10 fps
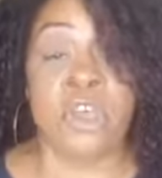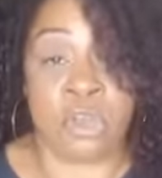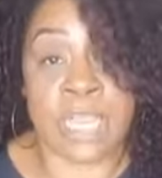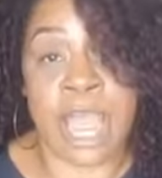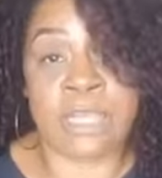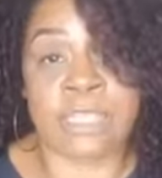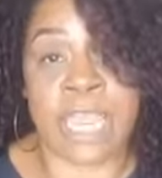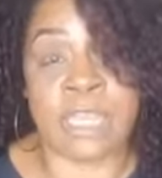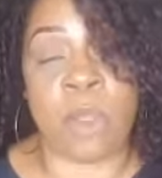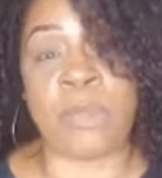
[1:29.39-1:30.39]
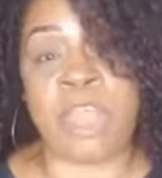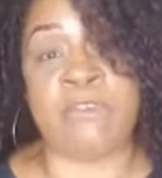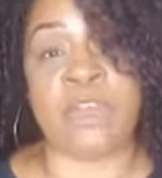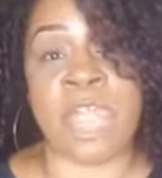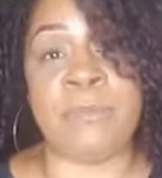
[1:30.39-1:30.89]
good content and we
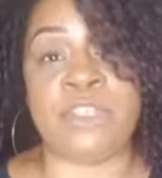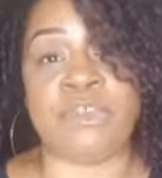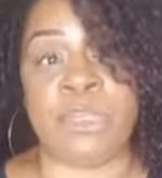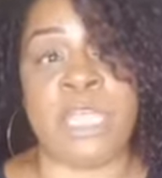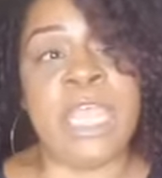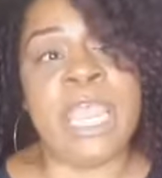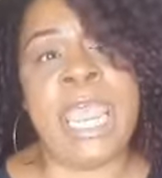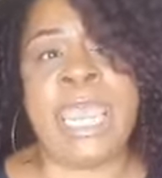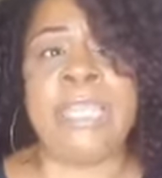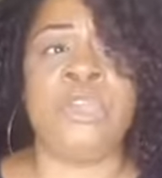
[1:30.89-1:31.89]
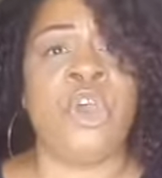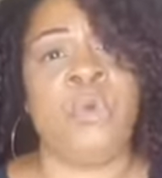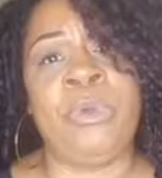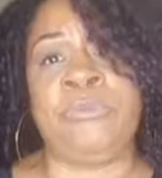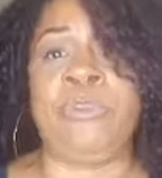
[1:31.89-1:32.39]
have good chemistry and
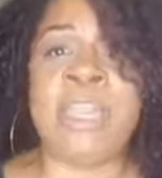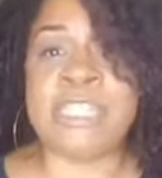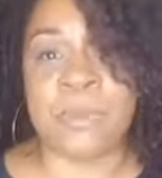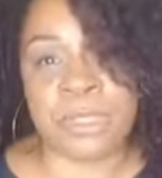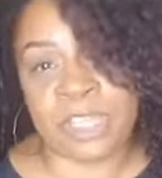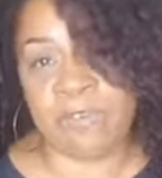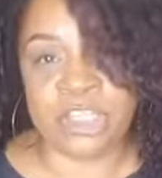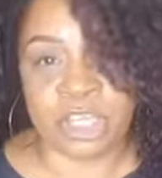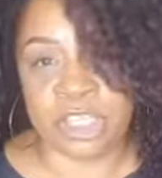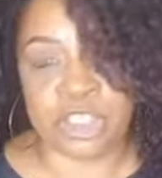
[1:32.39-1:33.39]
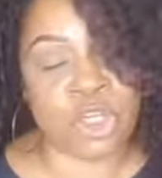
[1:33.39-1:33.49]
we're friends and we love each other.